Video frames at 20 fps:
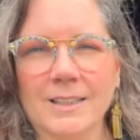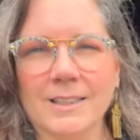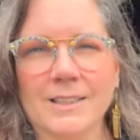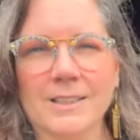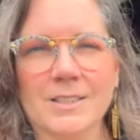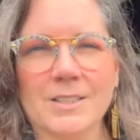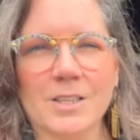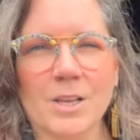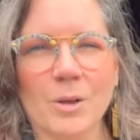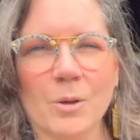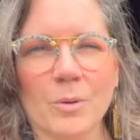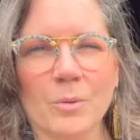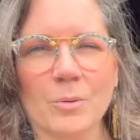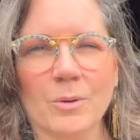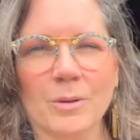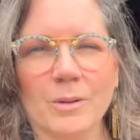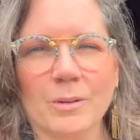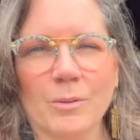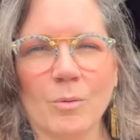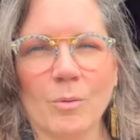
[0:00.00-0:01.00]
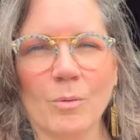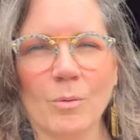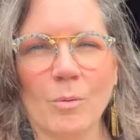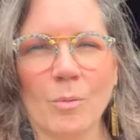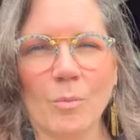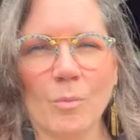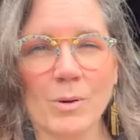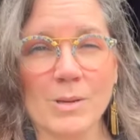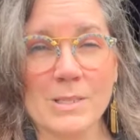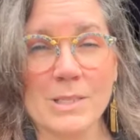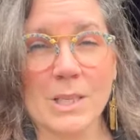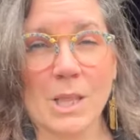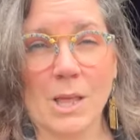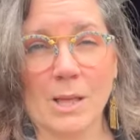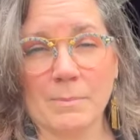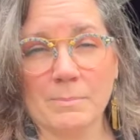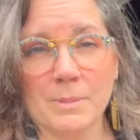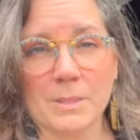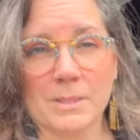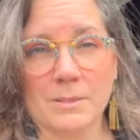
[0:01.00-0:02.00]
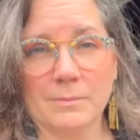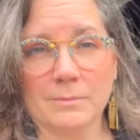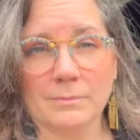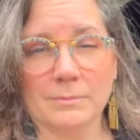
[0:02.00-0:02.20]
So, we're slobs.